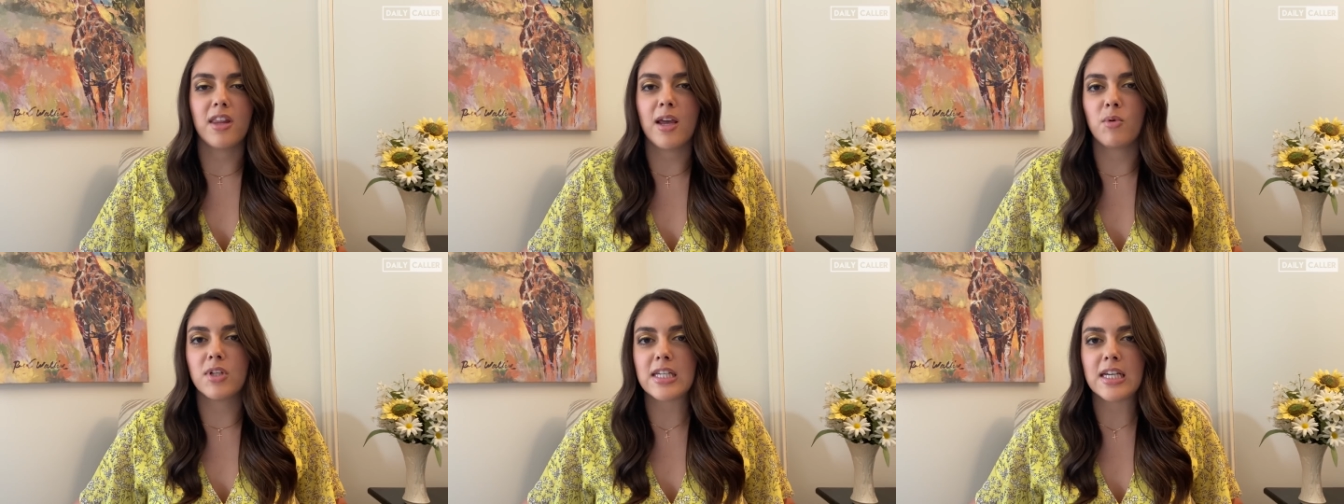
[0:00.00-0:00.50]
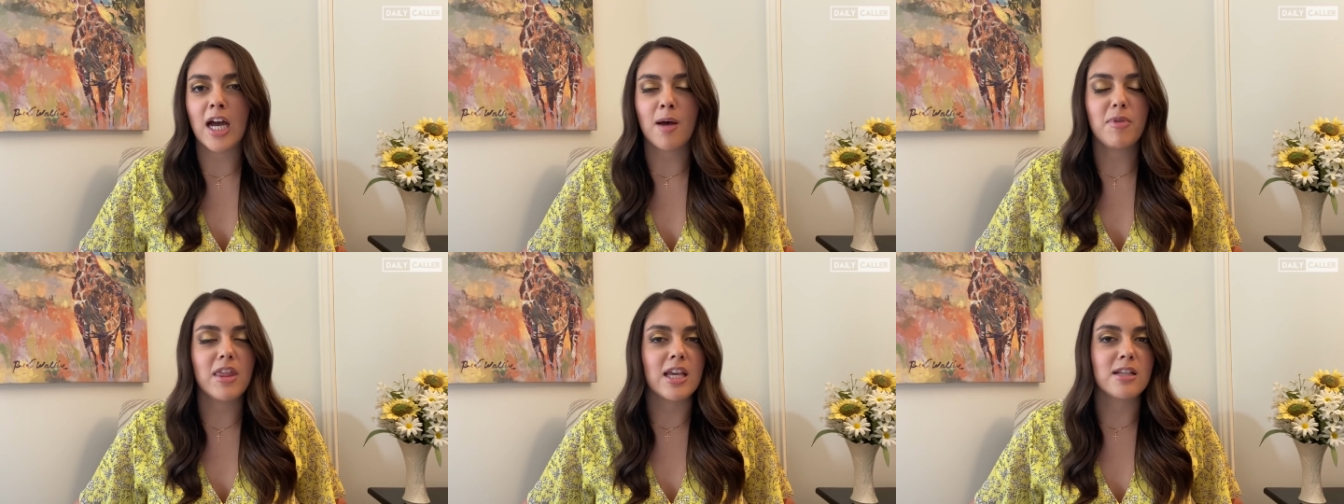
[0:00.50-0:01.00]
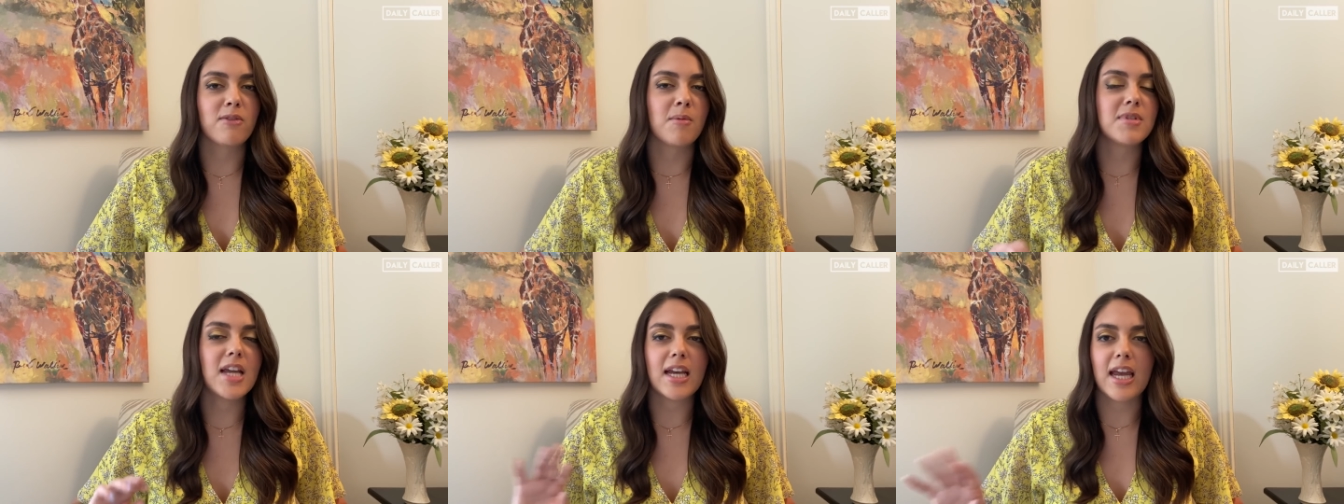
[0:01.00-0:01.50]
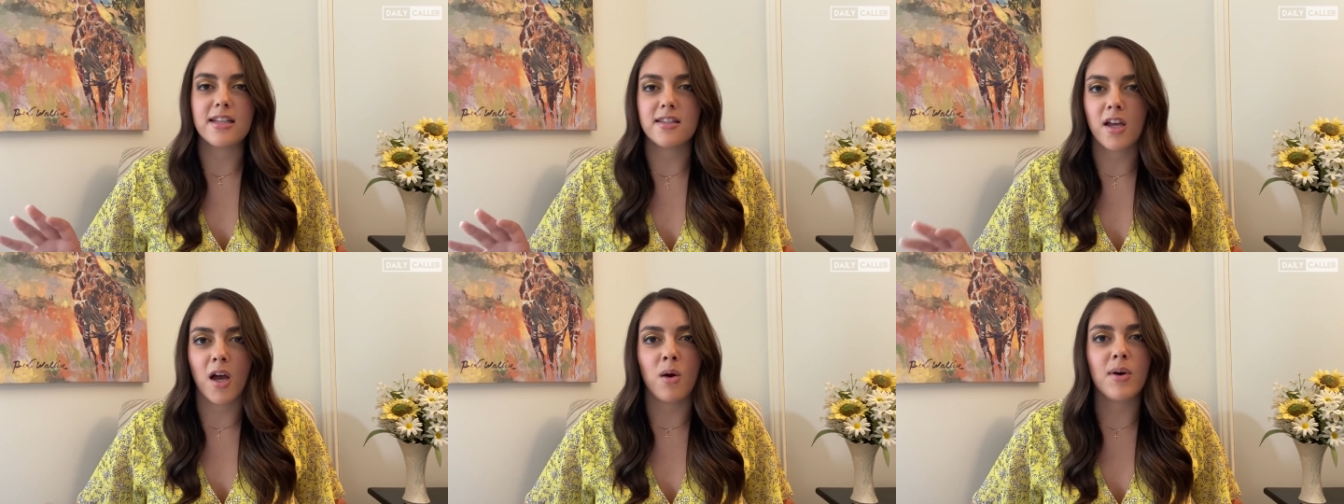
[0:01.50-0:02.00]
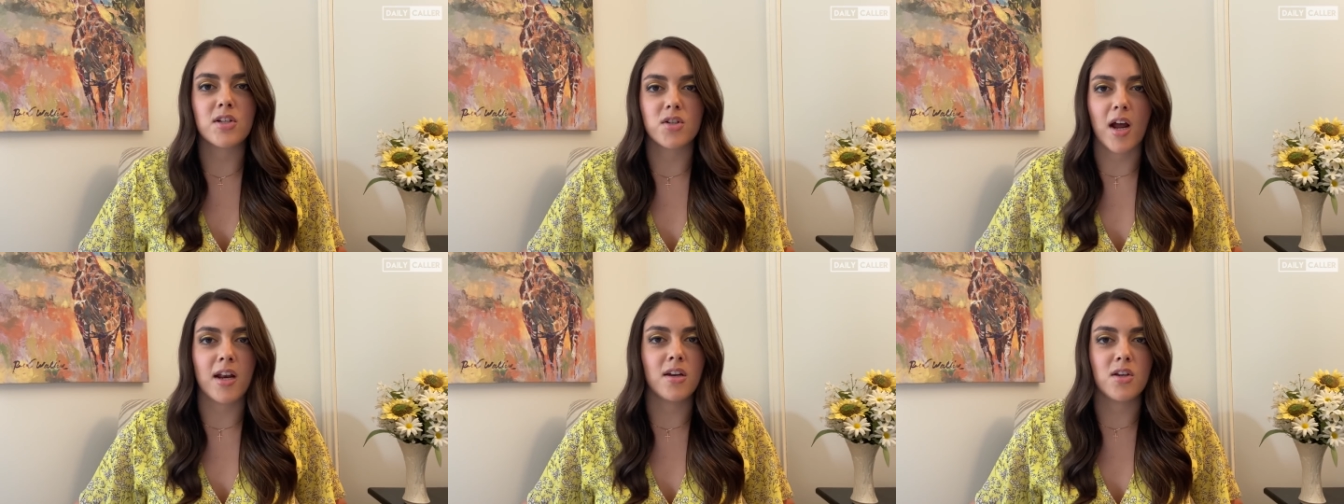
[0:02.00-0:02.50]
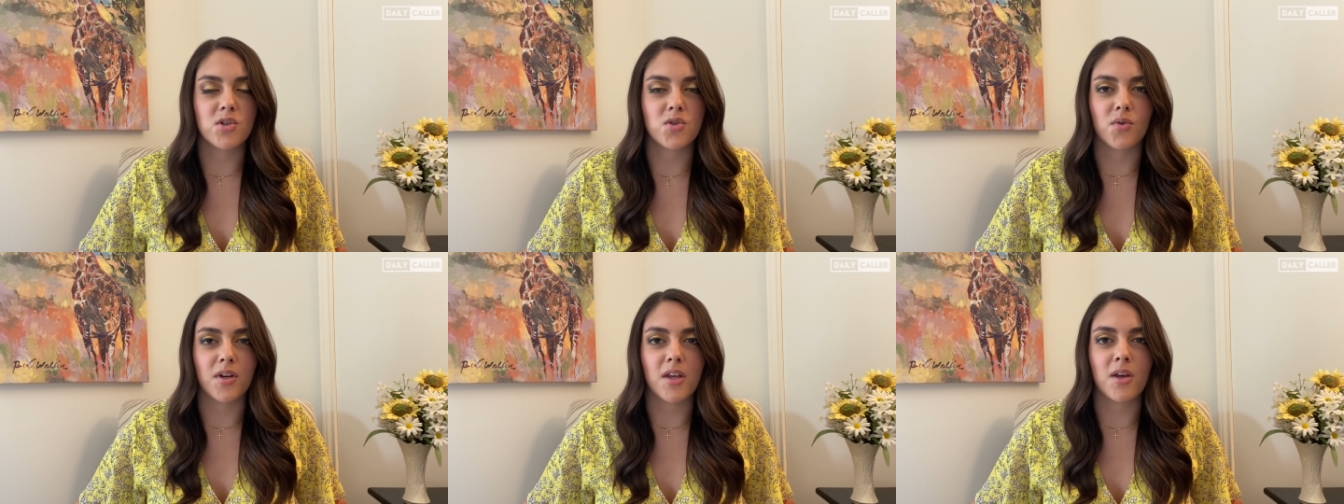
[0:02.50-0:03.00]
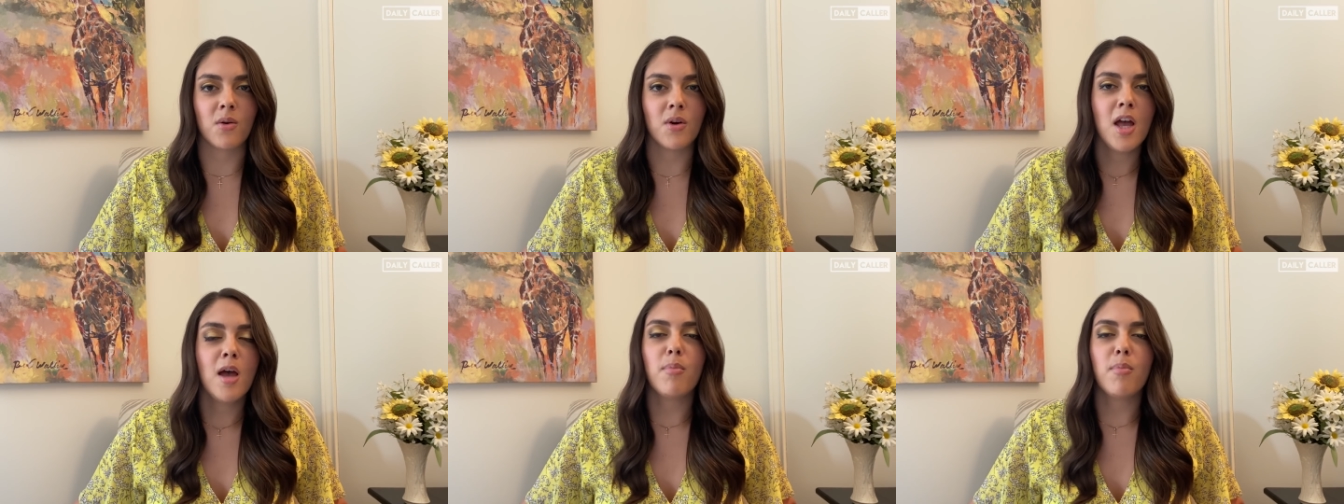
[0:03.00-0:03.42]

They will dig up things from decades ago and try to destroy you.